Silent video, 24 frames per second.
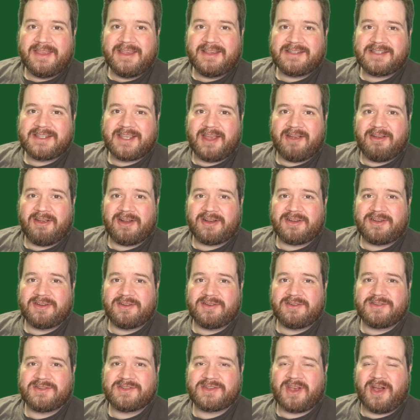These
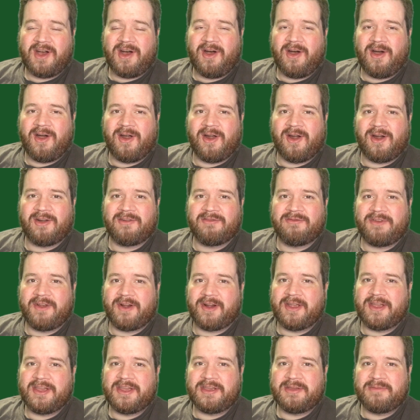characters are
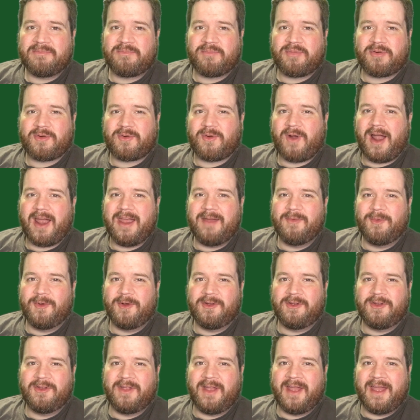very
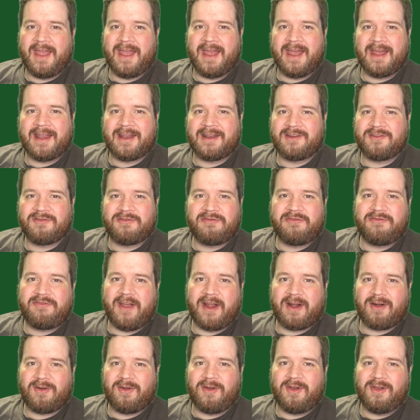primal and
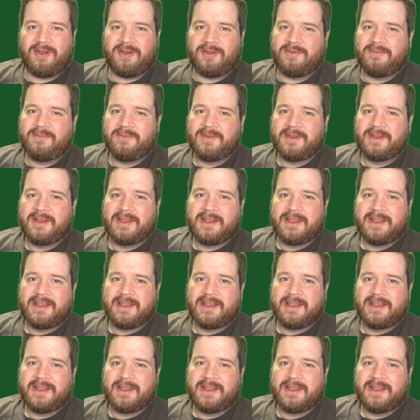feral,